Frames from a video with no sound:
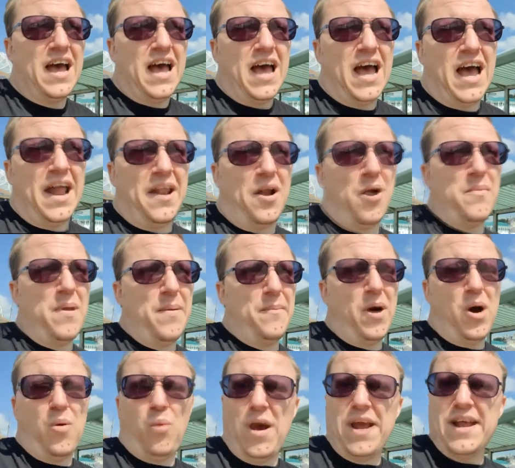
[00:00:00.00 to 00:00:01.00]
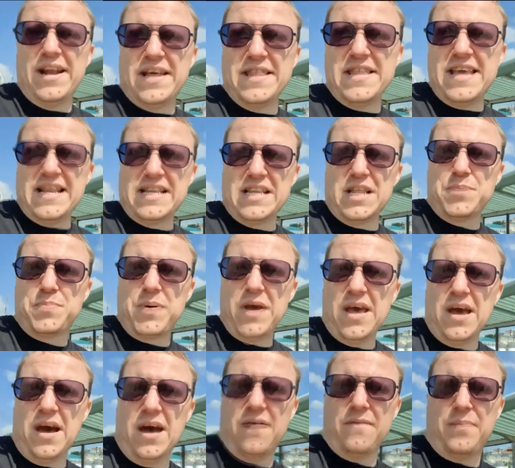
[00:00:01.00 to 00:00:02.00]
And I remember I waited at the end of the
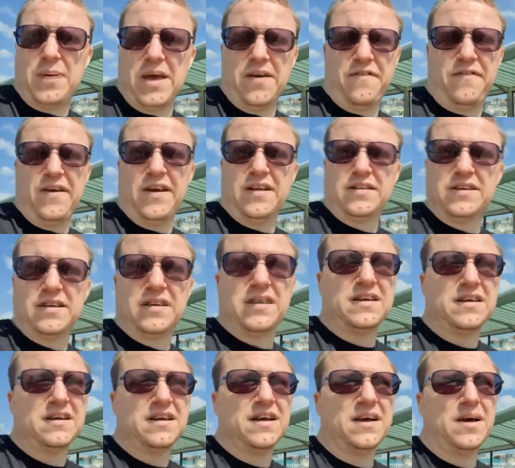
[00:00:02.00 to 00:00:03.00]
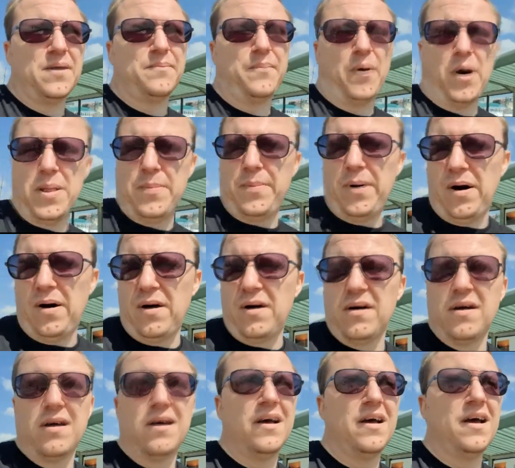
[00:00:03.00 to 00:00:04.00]
pier theatre by the bar,
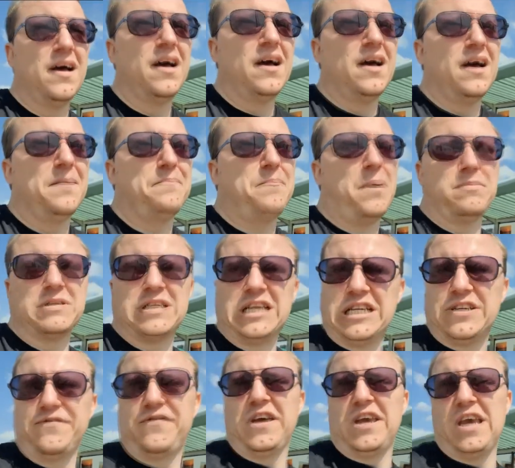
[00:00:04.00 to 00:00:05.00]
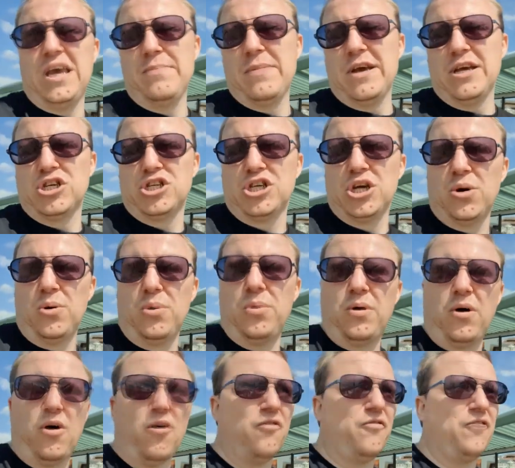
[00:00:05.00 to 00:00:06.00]
bumped into Vicky Michel
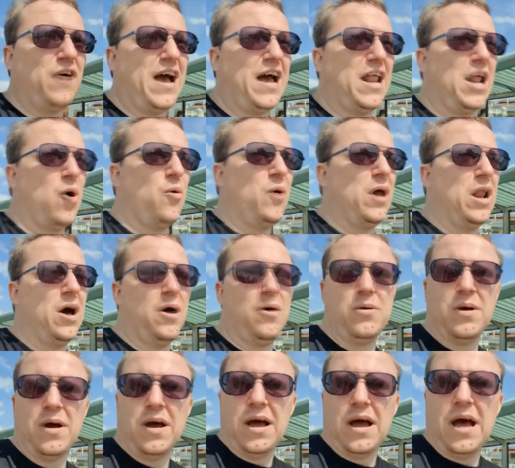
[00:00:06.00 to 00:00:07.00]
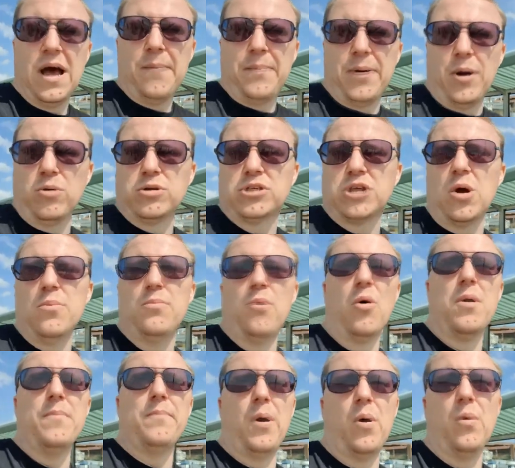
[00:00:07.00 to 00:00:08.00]
of Allo Allo, but also,
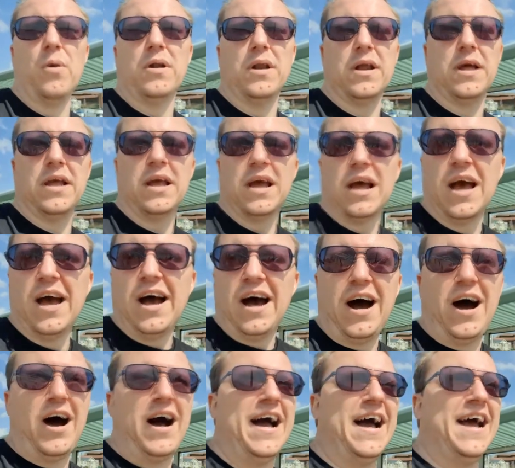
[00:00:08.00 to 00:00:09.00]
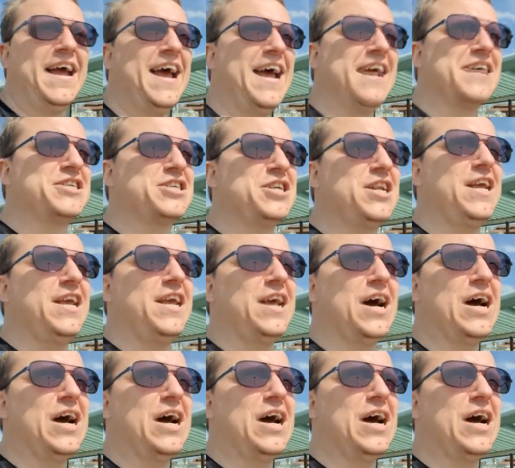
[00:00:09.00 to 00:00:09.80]
more importantly, I actually